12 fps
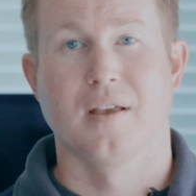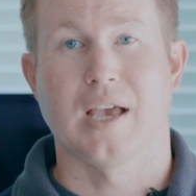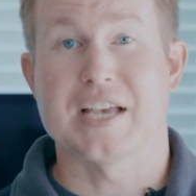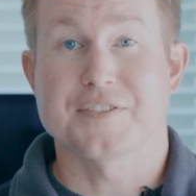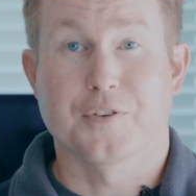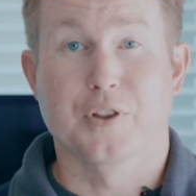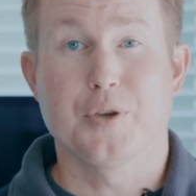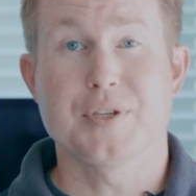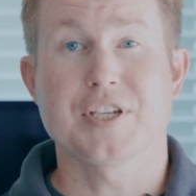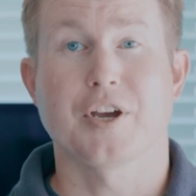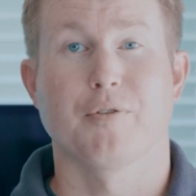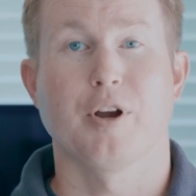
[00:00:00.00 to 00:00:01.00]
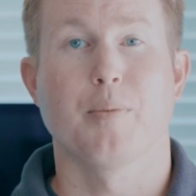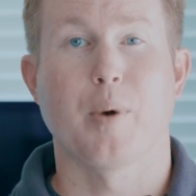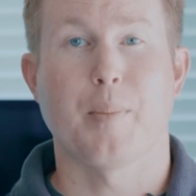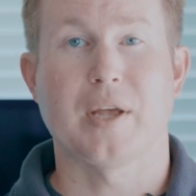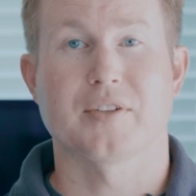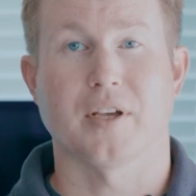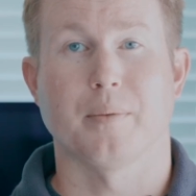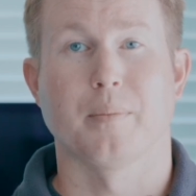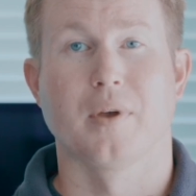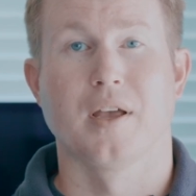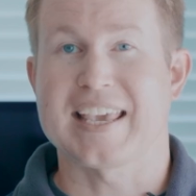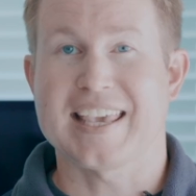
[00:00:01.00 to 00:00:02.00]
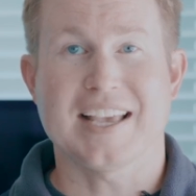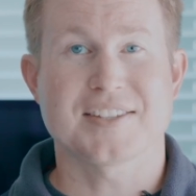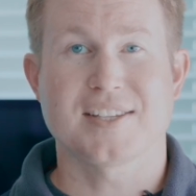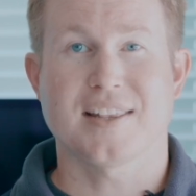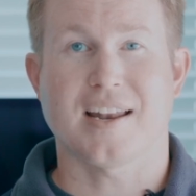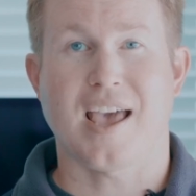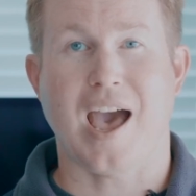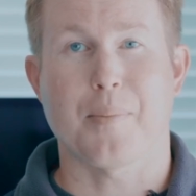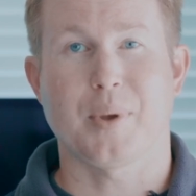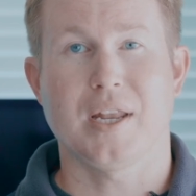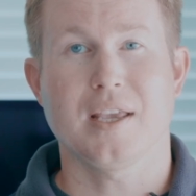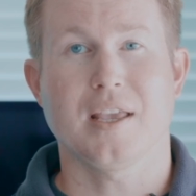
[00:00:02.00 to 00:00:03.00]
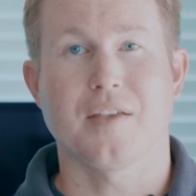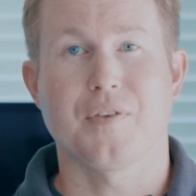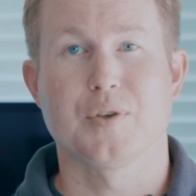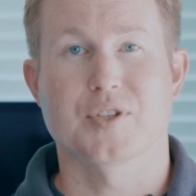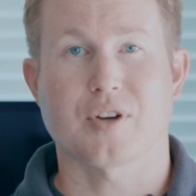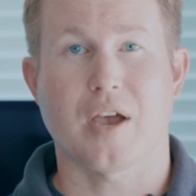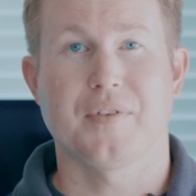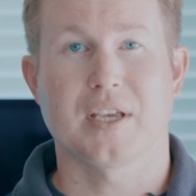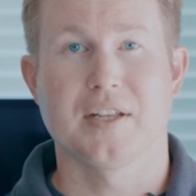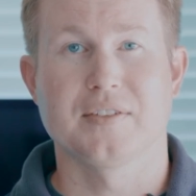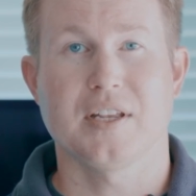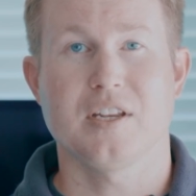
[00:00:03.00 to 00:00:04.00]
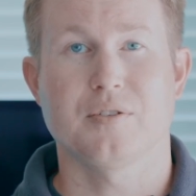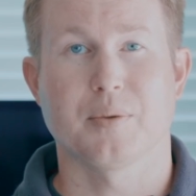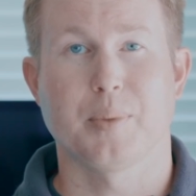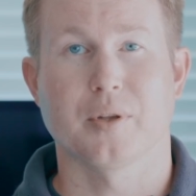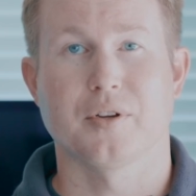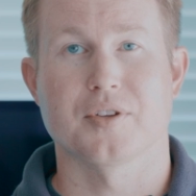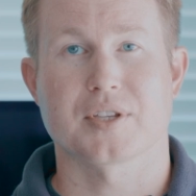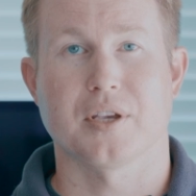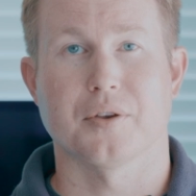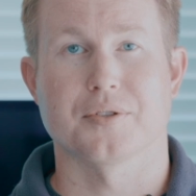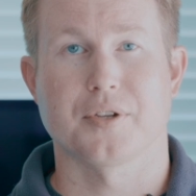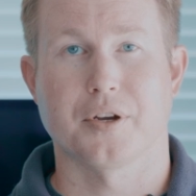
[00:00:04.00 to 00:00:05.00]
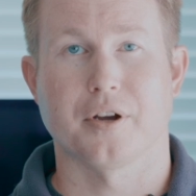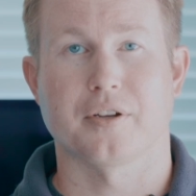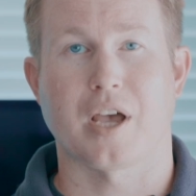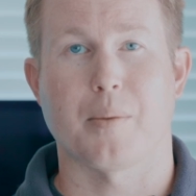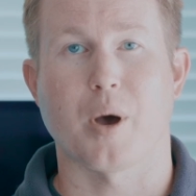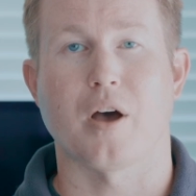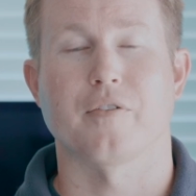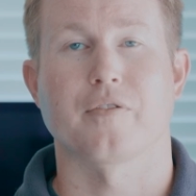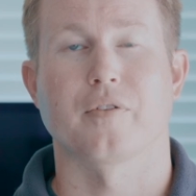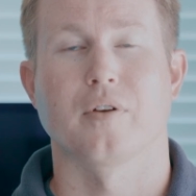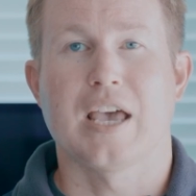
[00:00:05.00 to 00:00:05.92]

As for losing career momentum, I can't see that happening if you strive to continue to build your skills during your time off.